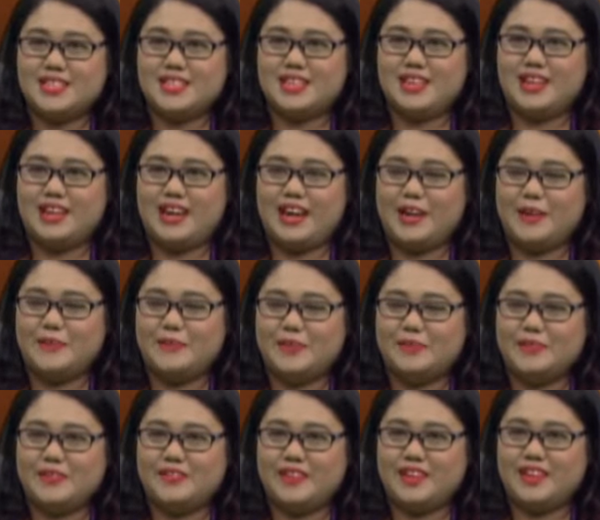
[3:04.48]
I
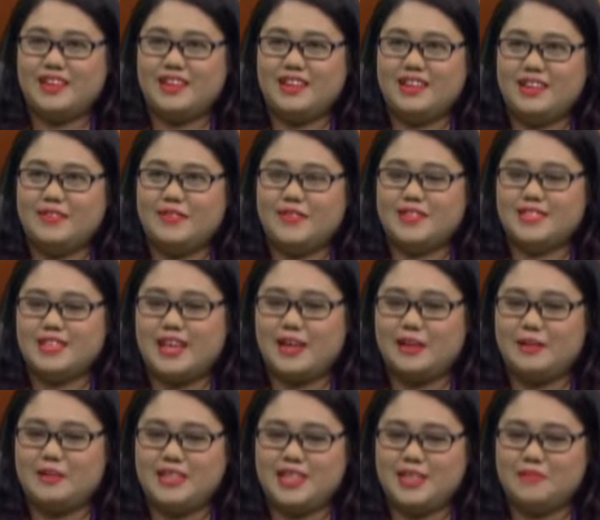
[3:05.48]
remember very clearly,
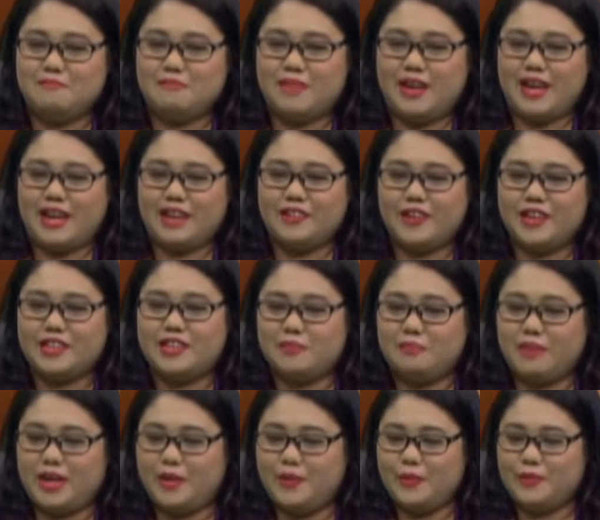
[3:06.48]
I created
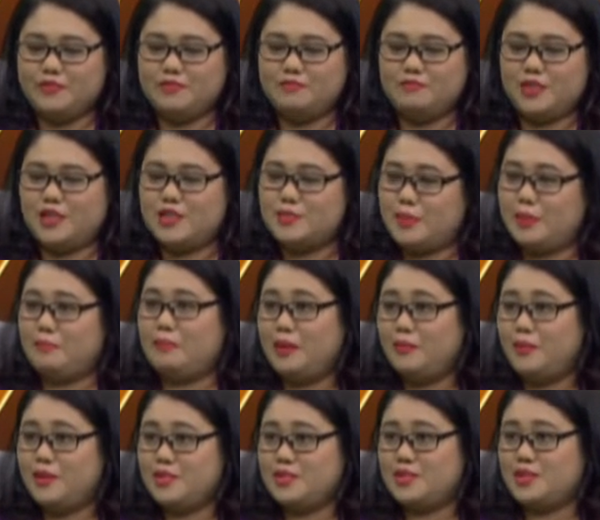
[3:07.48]
my own, because my
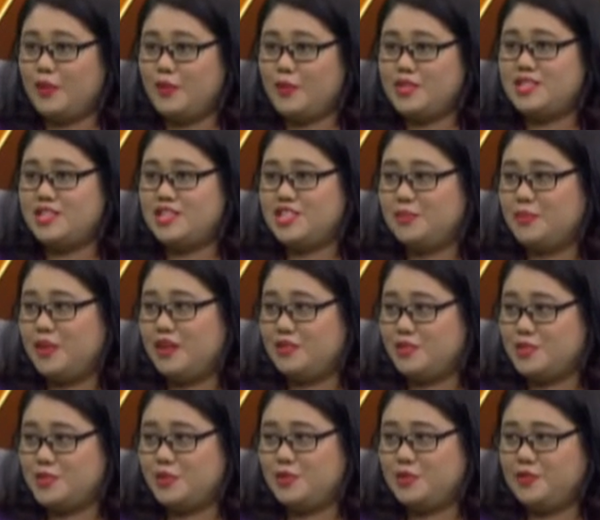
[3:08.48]
mom was always teaching me how
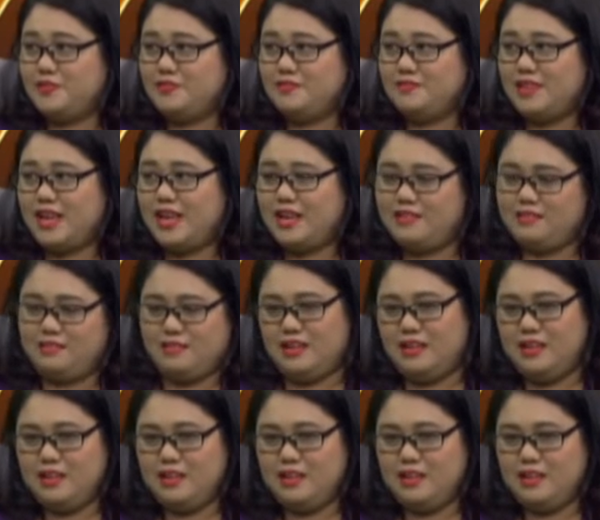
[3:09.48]
to sew, and a little